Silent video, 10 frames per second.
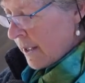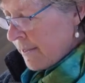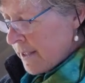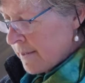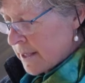I
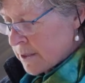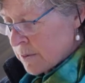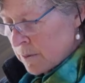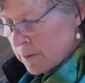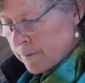think that's
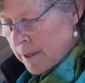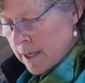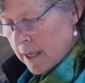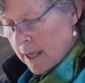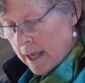all of
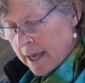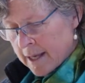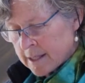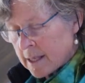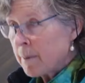the
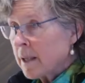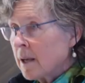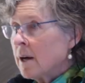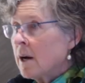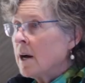housekeeping.
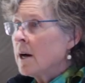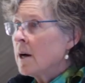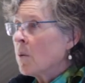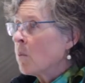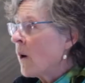
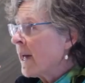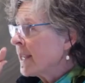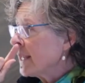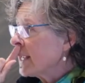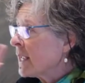
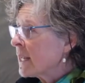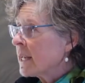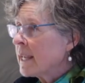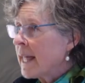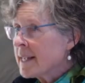One
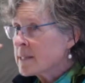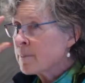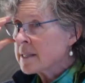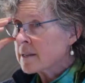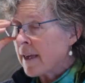last
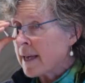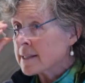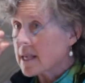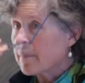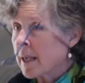piece of
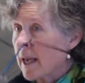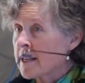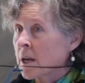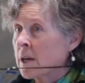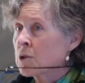housekeeping:
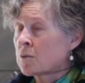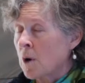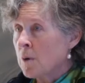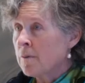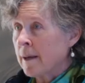as I
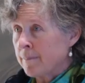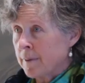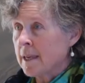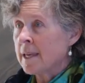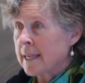drove up
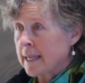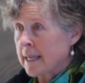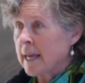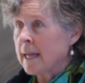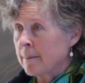the
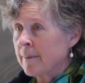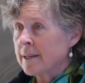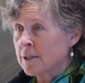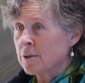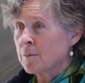
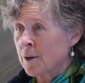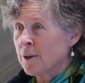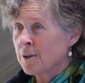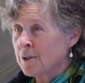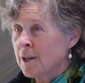Kalamunda
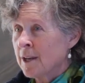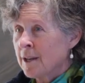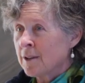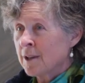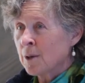Road
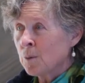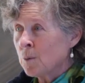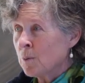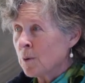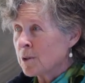
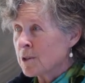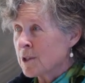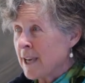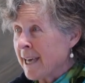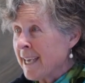hill
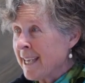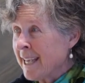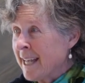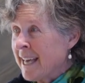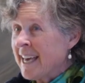today,
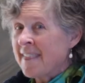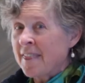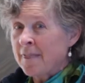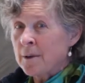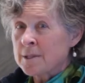
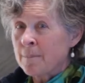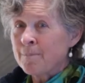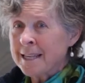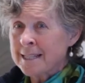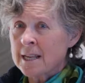that there is a
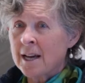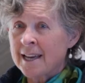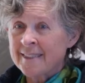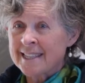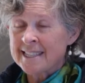big
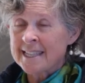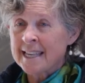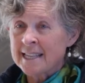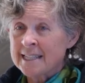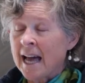sign that
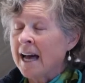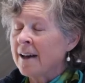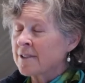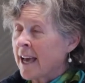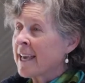says
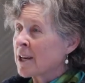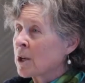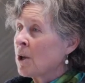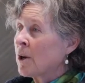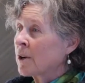after 8
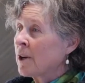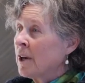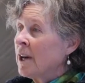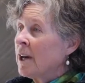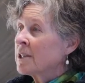o'clock
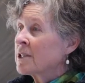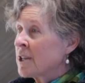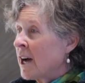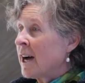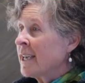
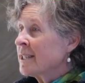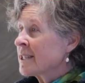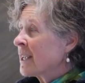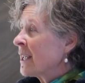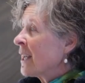tonight,
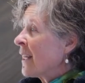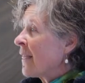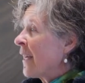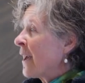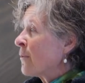
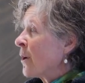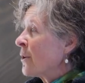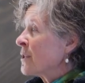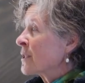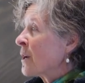that
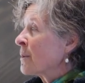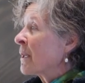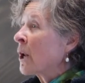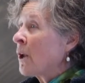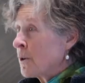road is going to be
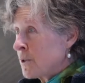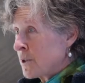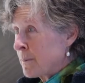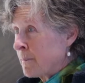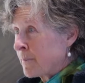closed.
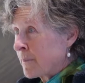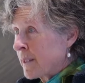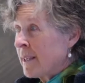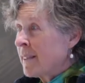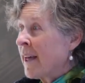
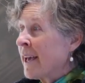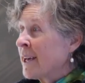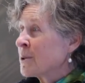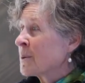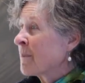They are
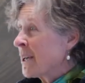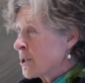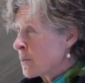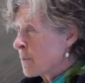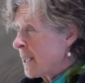doing major
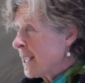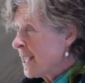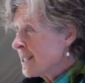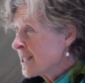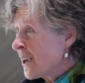
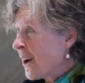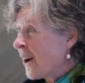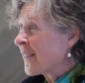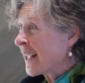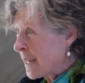repairs
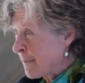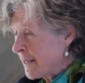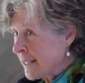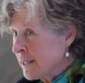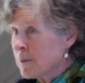on the
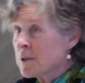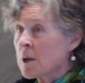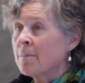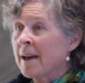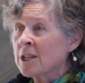Kalamunda Hills, so
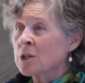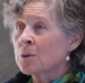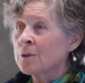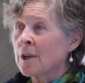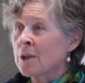make
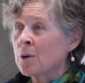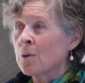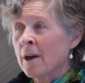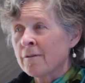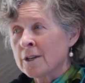sure that you
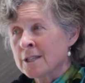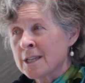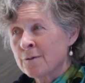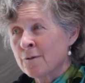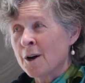have
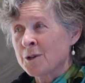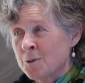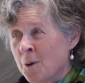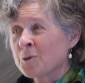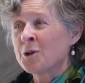identified your
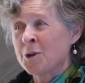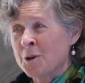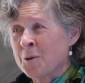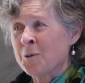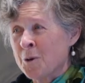
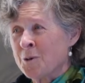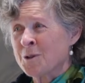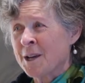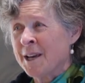alternate route